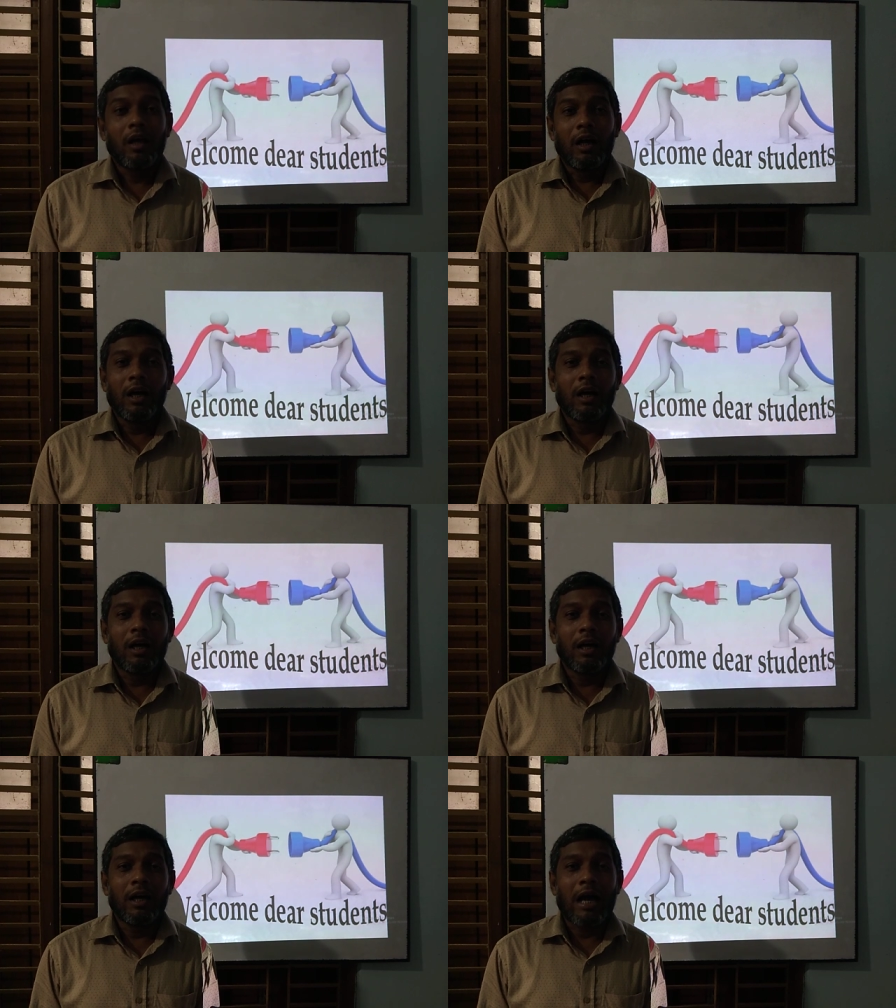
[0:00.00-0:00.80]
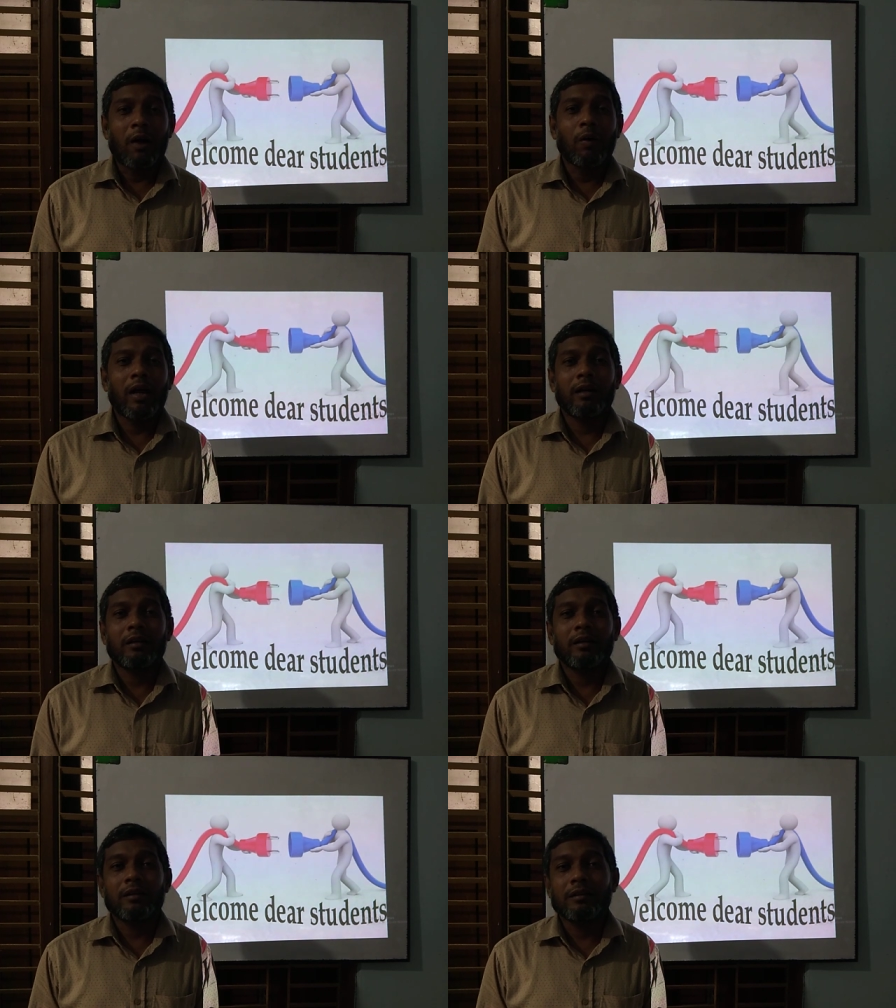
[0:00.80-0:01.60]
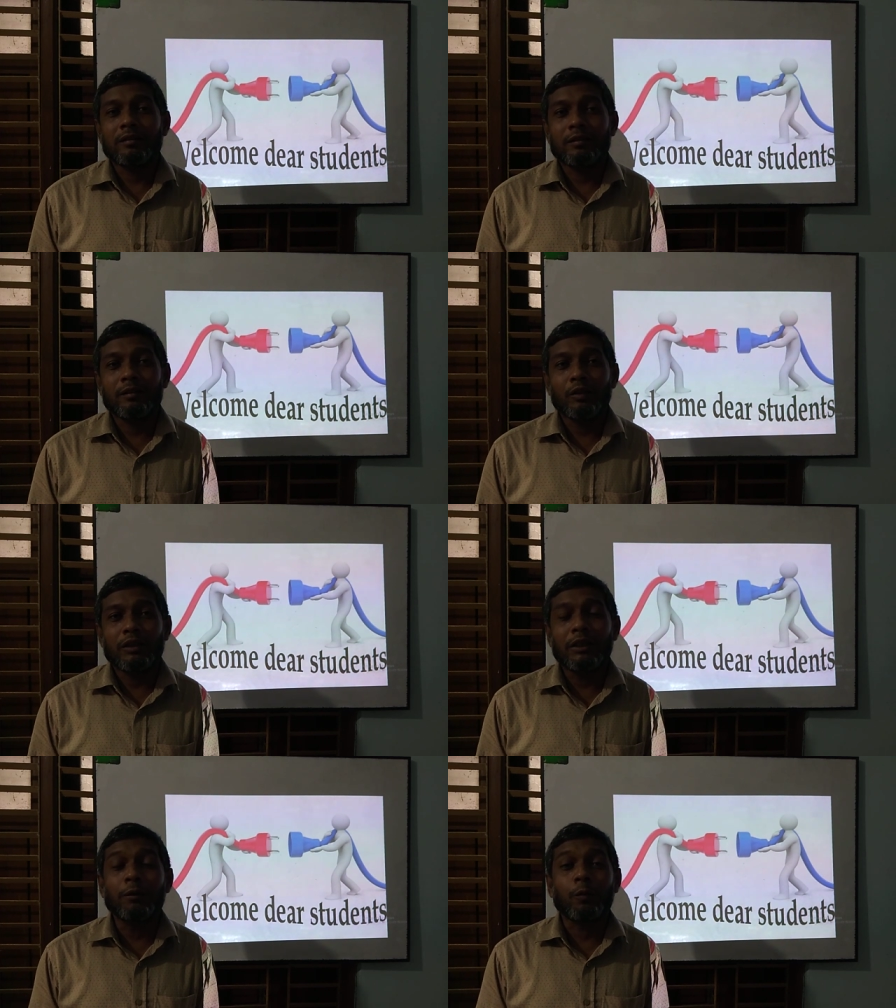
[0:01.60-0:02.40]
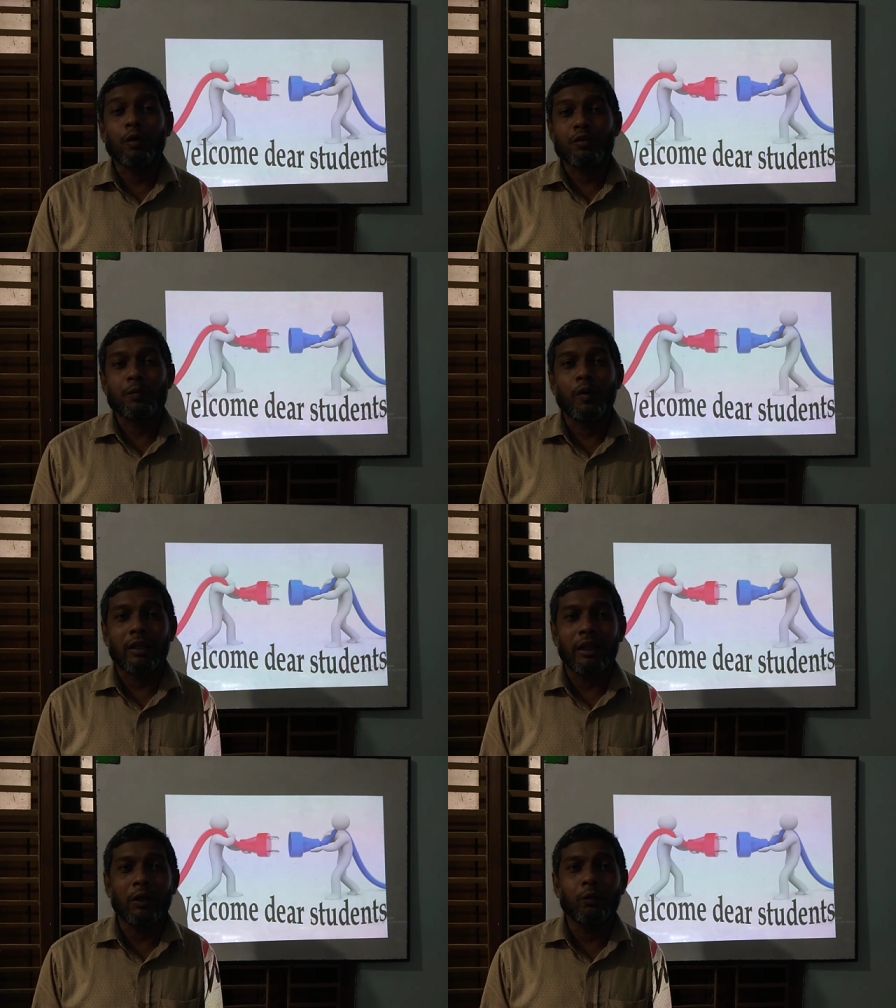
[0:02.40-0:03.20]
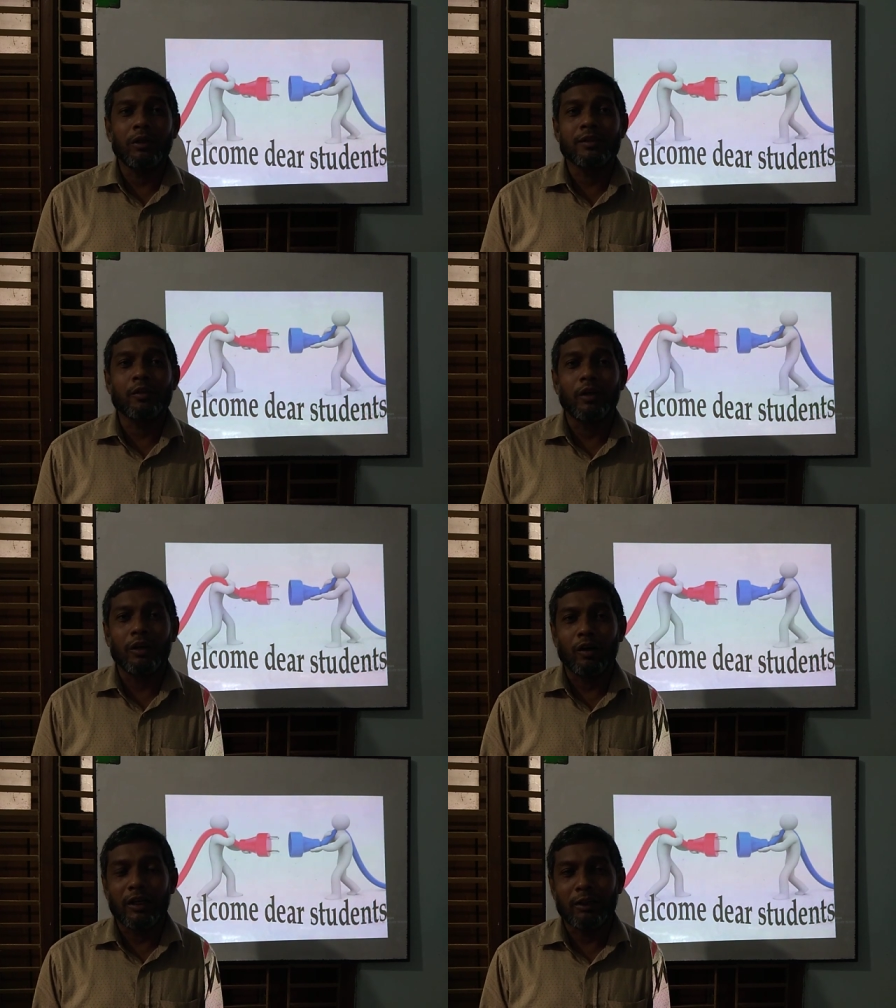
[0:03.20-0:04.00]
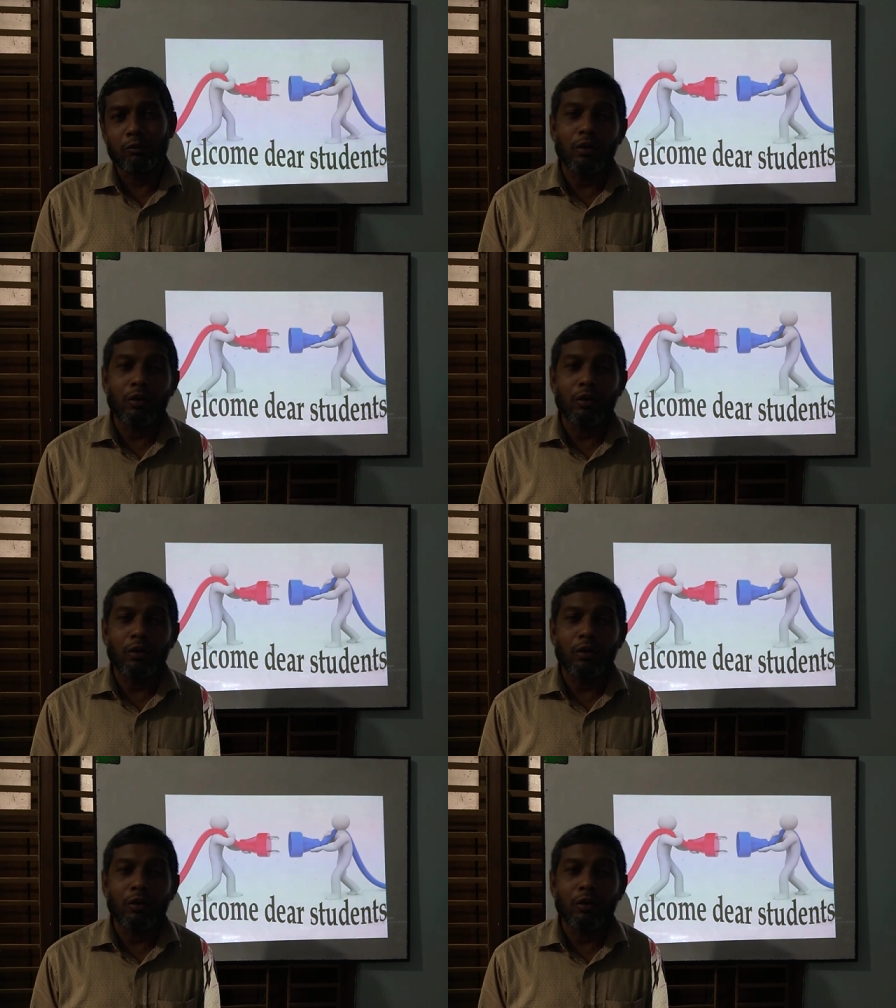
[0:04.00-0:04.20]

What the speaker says: Our efforts for you is going on,